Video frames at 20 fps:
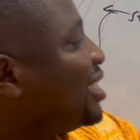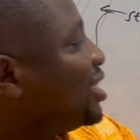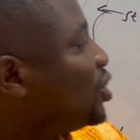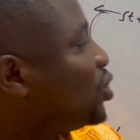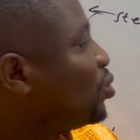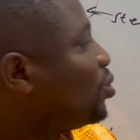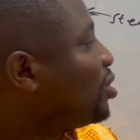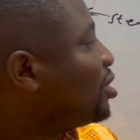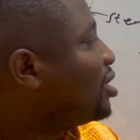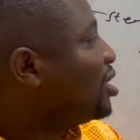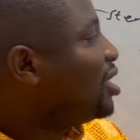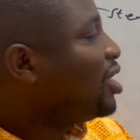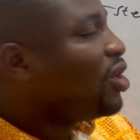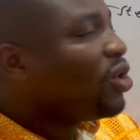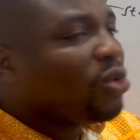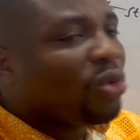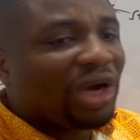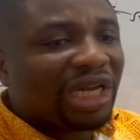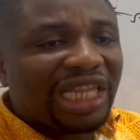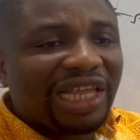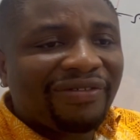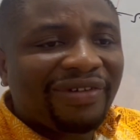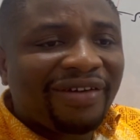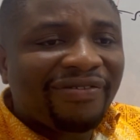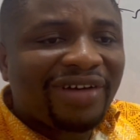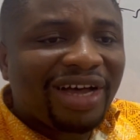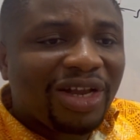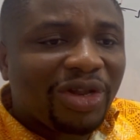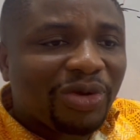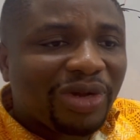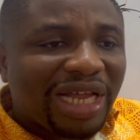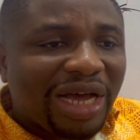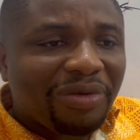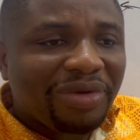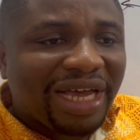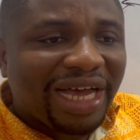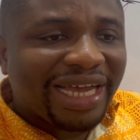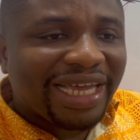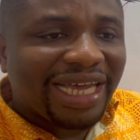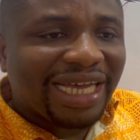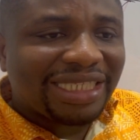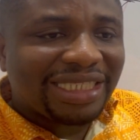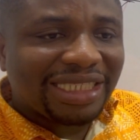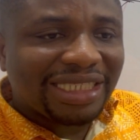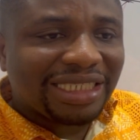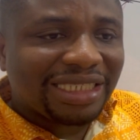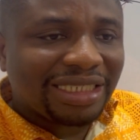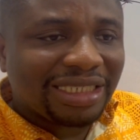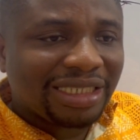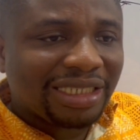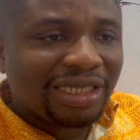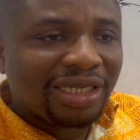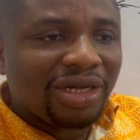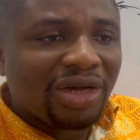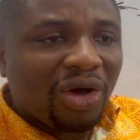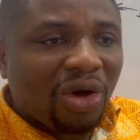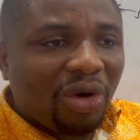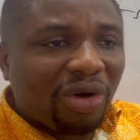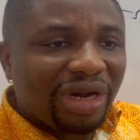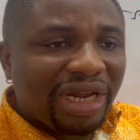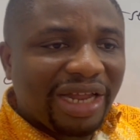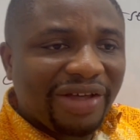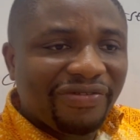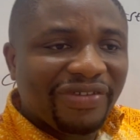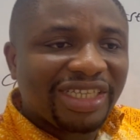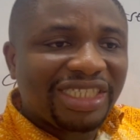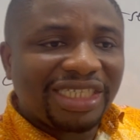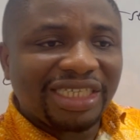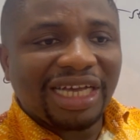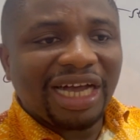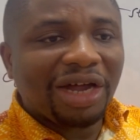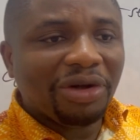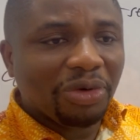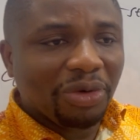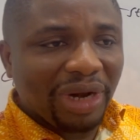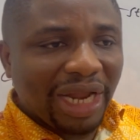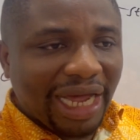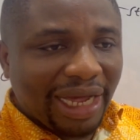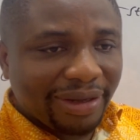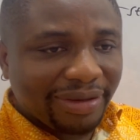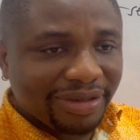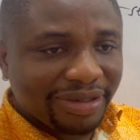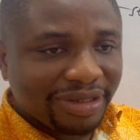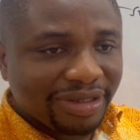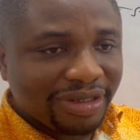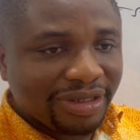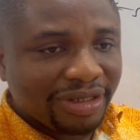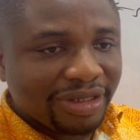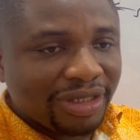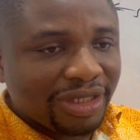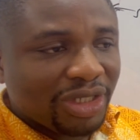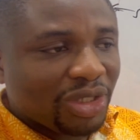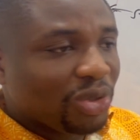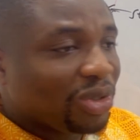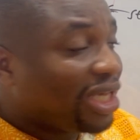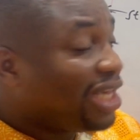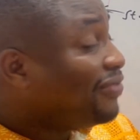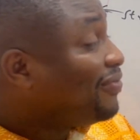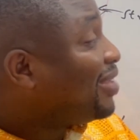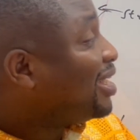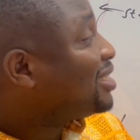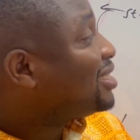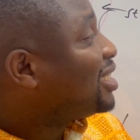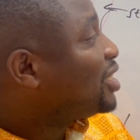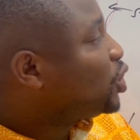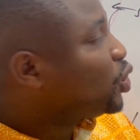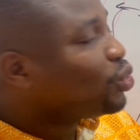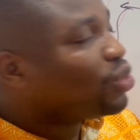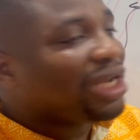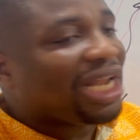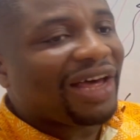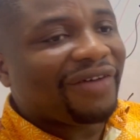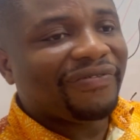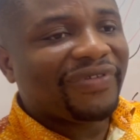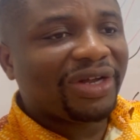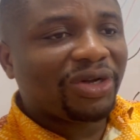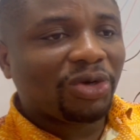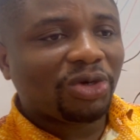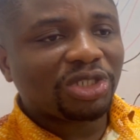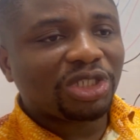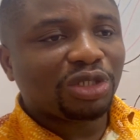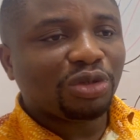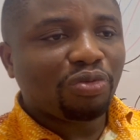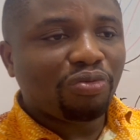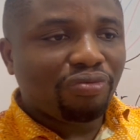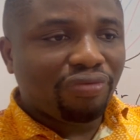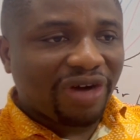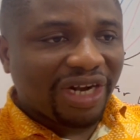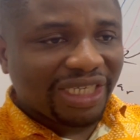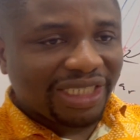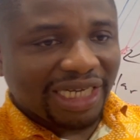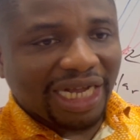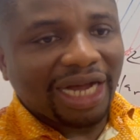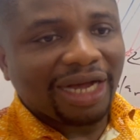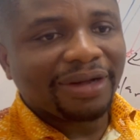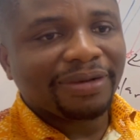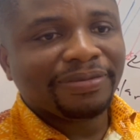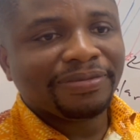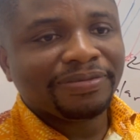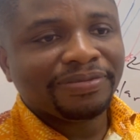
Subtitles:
add it to what? Whatever value that we are getting on the vertical ruler to give us the jugular venous pressure.